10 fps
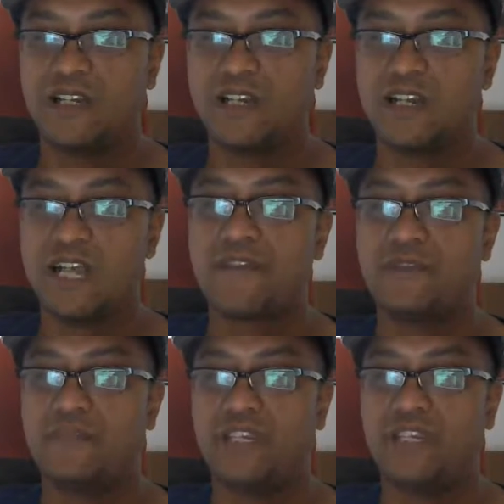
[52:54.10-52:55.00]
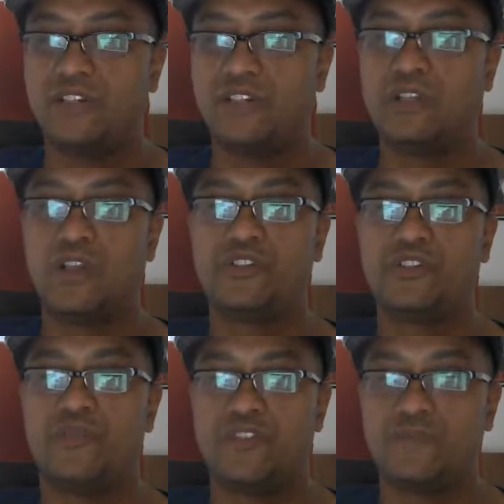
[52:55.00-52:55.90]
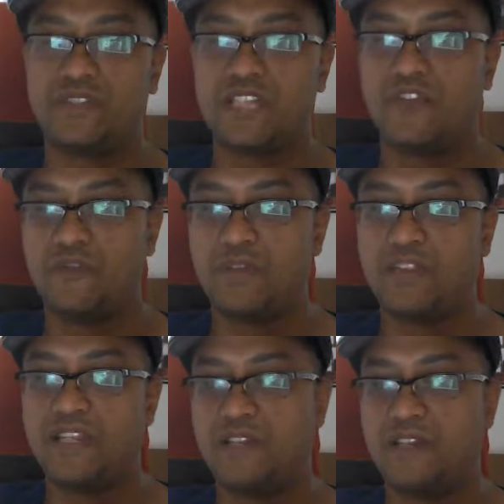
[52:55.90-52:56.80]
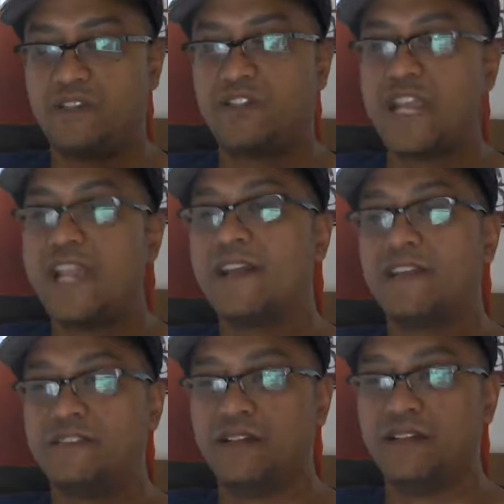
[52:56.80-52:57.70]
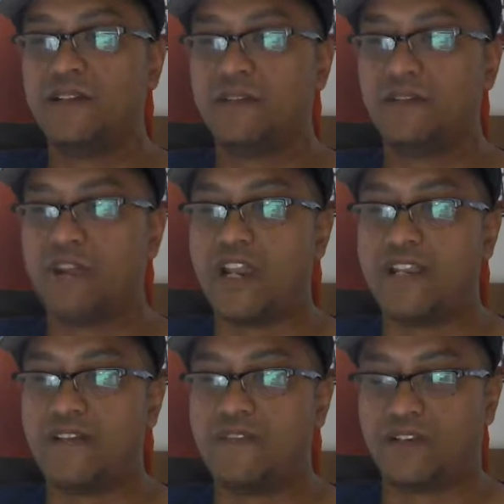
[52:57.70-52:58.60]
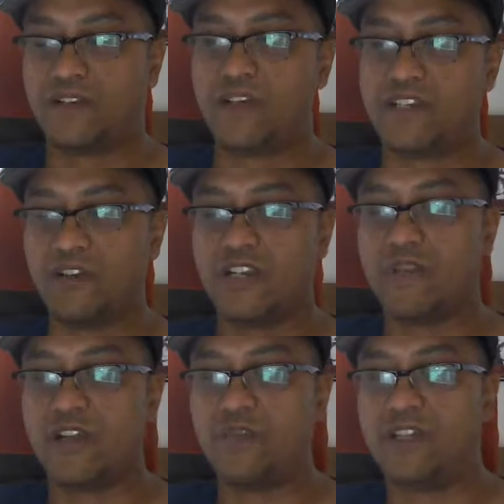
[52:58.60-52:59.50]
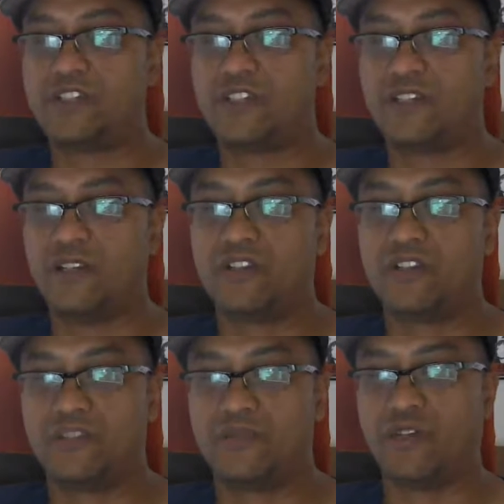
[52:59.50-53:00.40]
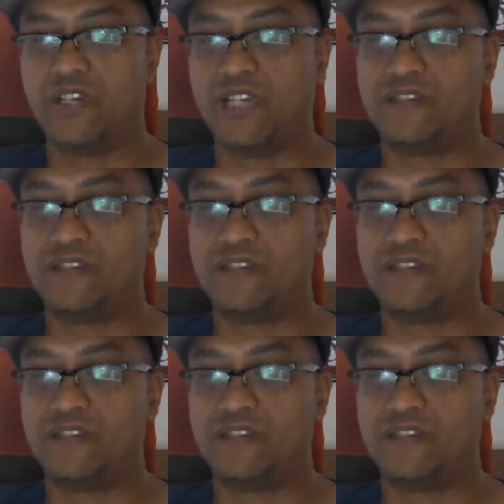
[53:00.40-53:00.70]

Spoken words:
have to be good long jumpers themselves, but they understand, right, the criteria by which a long jumper would need,